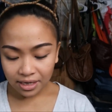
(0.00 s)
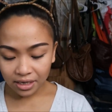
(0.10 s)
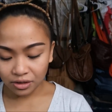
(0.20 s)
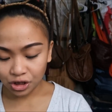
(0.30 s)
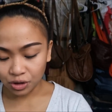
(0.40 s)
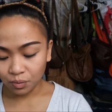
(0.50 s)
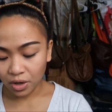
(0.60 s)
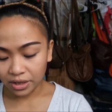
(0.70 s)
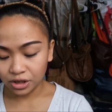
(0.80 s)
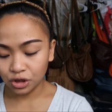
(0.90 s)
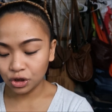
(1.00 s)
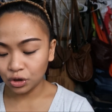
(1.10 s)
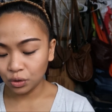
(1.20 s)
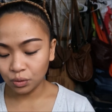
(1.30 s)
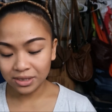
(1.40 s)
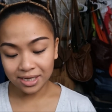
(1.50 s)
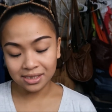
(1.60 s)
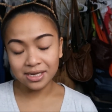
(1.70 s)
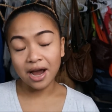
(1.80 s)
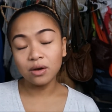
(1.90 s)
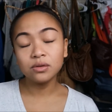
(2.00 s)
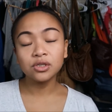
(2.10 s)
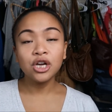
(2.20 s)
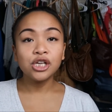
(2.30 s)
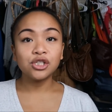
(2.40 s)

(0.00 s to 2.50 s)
that she wanted to test out,